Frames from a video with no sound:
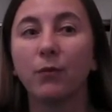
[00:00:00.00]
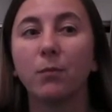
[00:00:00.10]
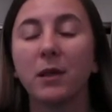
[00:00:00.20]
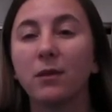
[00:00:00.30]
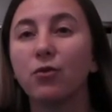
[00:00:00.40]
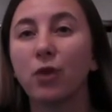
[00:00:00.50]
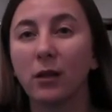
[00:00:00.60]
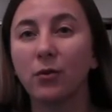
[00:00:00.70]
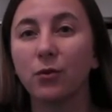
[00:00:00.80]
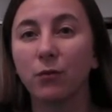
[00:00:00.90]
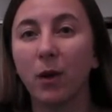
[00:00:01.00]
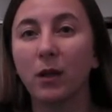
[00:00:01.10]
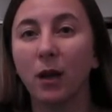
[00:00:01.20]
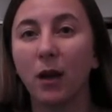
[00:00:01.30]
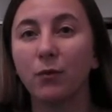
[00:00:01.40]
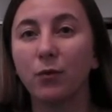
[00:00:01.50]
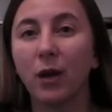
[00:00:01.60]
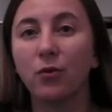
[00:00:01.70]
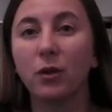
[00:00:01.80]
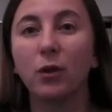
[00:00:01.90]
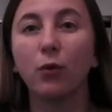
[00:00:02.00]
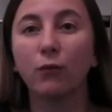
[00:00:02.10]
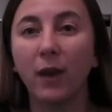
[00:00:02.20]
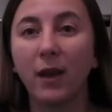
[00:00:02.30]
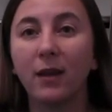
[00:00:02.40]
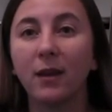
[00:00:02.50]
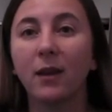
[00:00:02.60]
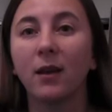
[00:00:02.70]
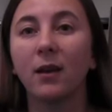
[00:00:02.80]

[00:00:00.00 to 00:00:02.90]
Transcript: the biggest challenges of my life, to actually convey